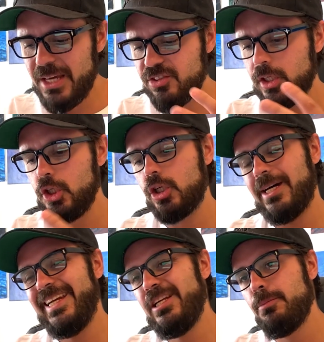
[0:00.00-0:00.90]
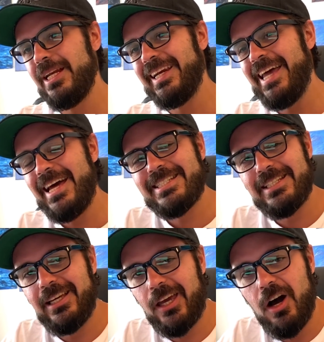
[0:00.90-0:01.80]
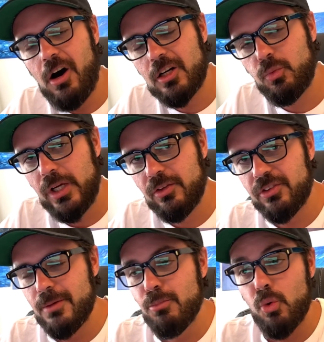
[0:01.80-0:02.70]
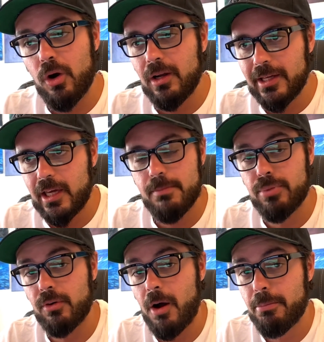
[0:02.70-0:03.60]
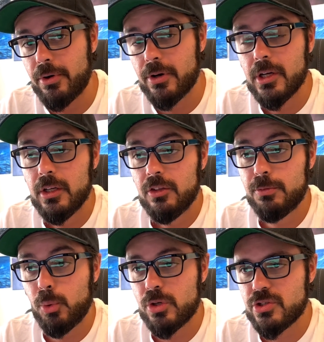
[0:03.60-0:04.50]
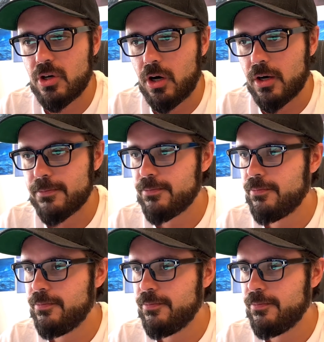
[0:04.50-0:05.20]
And it makes it look a little bit less like a Hot Wheels and more like a proper sports car.